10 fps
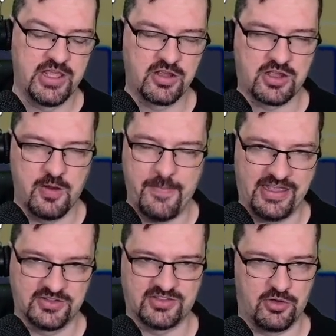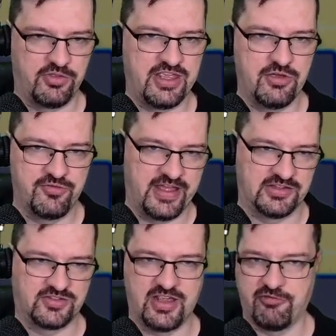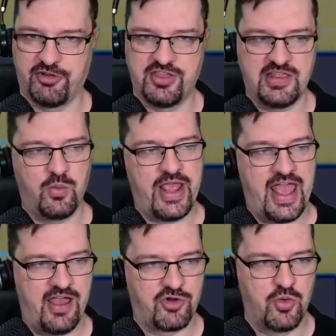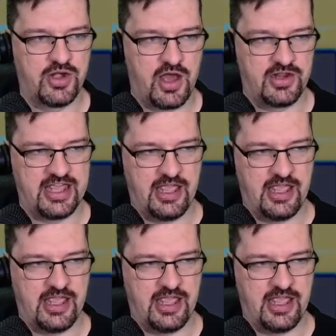command center, the events, everything that we have going on in game.